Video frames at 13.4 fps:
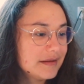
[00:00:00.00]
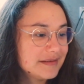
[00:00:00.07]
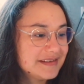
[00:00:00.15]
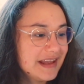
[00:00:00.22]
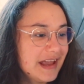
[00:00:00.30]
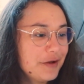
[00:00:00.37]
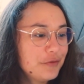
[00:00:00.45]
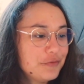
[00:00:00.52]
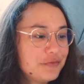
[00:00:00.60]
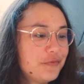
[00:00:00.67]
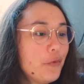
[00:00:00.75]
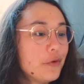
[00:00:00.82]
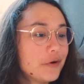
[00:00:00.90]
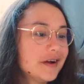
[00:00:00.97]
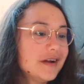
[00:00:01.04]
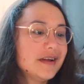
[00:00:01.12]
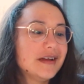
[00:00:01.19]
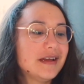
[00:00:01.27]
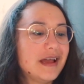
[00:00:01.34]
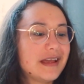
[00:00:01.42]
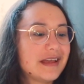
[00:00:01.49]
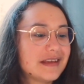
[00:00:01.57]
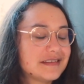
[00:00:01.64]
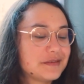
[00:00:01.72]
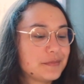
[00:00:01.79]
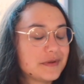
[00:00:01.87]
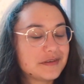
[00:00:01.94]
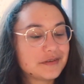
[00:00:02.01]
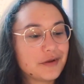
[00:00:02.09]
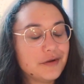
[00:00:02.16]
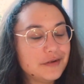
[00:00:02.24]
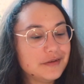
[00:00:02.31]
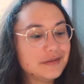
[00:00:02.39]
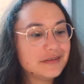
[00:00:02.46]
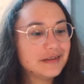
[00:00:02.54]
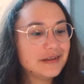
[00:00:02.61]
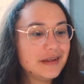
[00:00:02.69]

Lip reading: Seattle 4, I guess is what it's called.